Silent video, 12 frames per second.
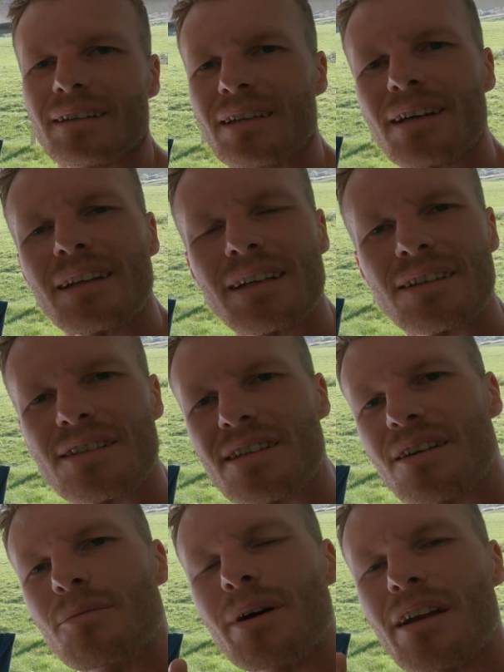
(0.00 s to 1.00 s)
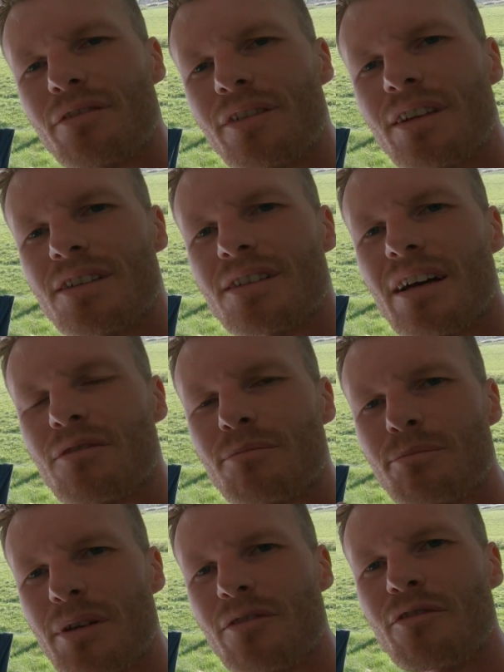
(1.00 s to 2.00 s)
Yeah, like I say, when I finished that
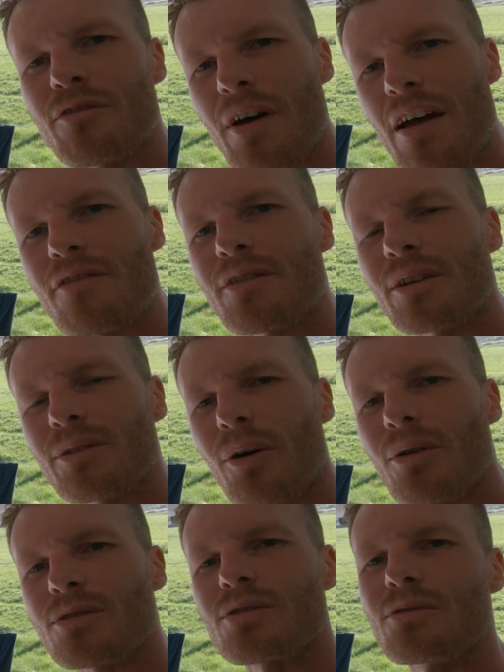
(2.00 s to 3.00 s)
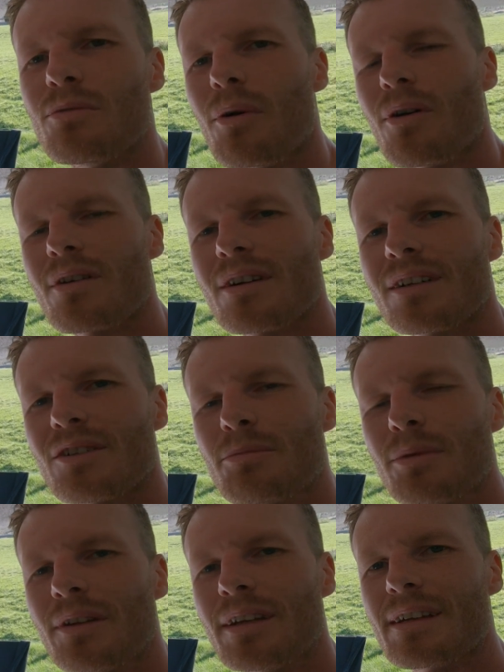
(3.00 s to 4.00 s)
big Fairfield horseshoe walk a
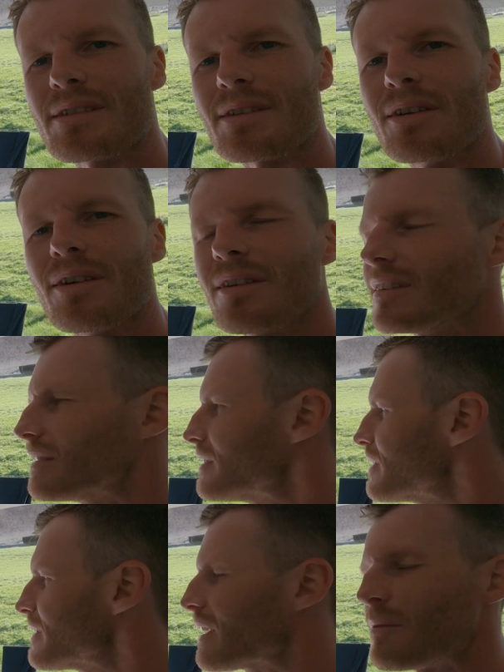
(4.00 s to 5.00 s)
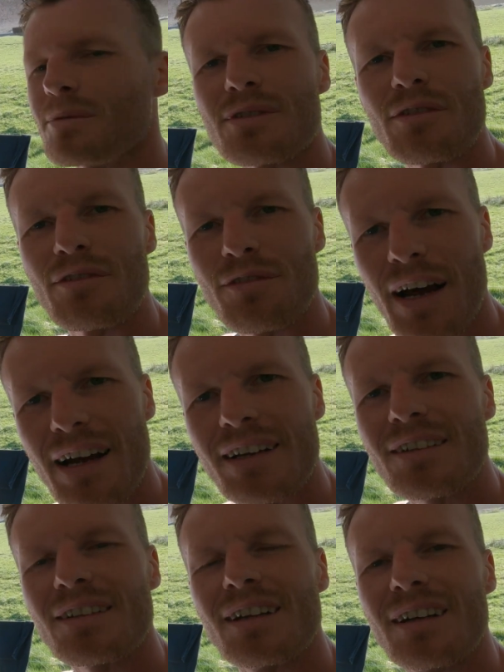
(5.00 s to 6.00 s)
couple of days ago, that was the
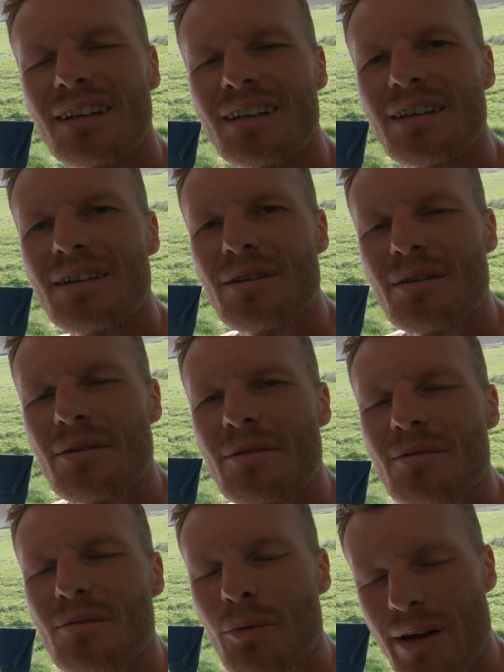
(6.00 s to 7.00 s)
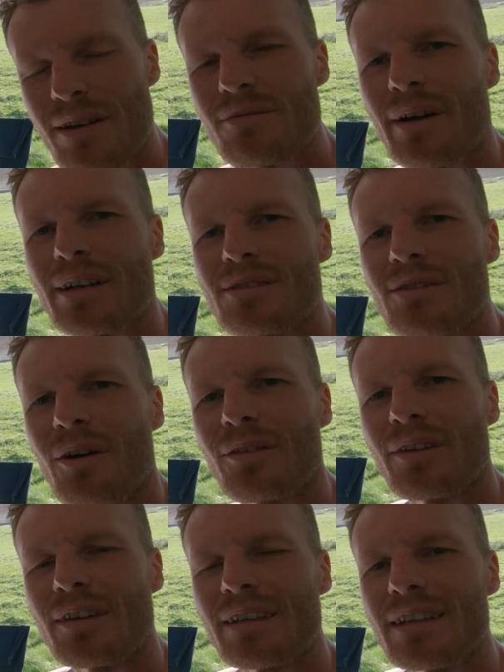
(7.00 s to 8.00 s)
final Wainwrights
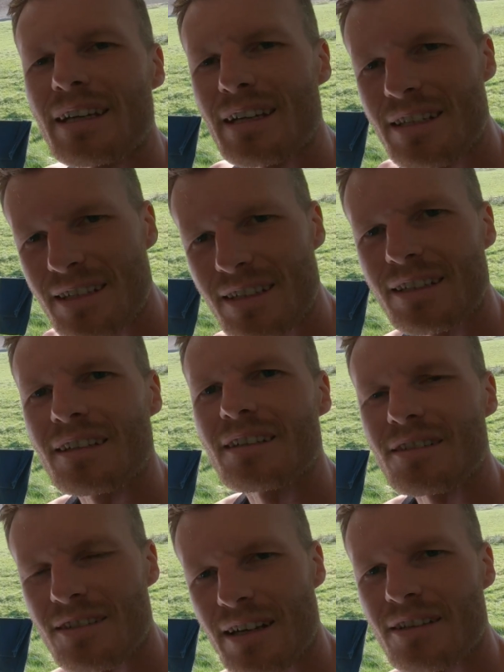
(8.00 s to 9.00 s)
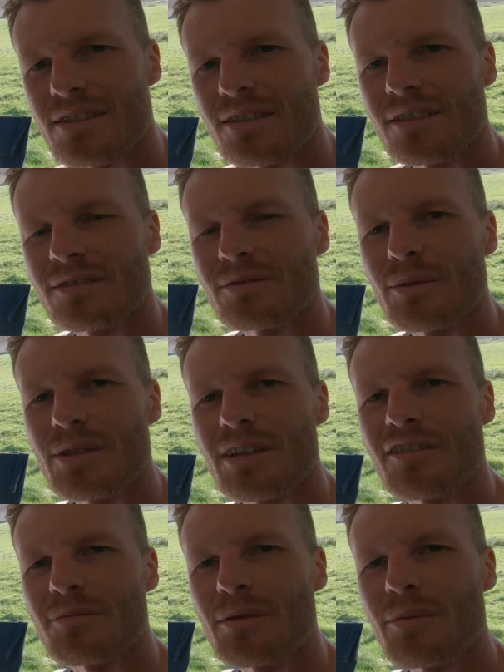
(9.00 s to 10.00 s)
on the eastern section, which
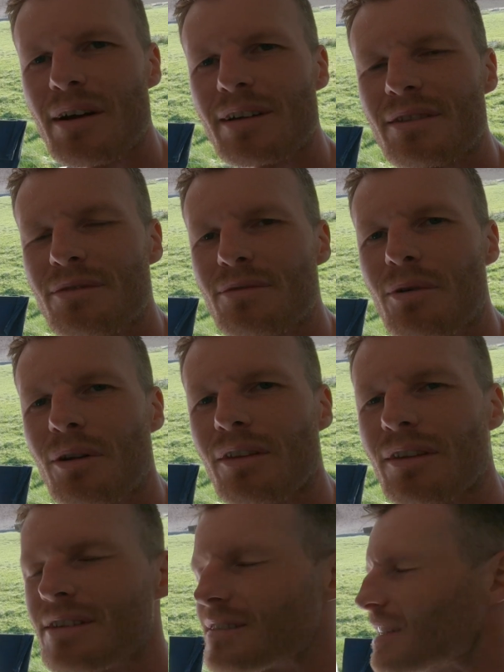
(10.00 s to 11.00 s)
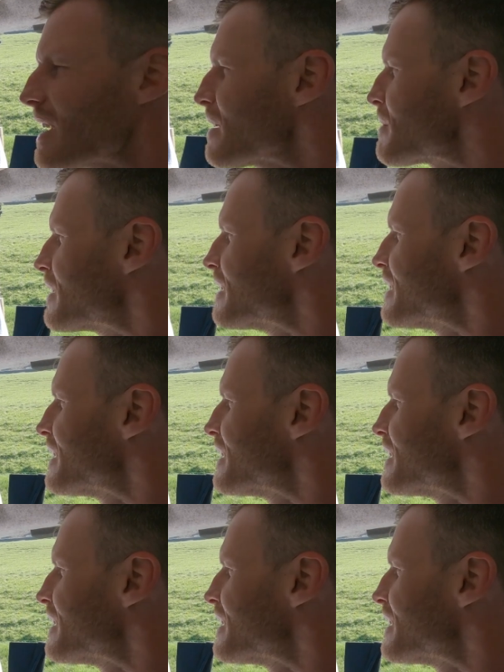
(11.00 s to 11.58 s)
I've been working through all of this time.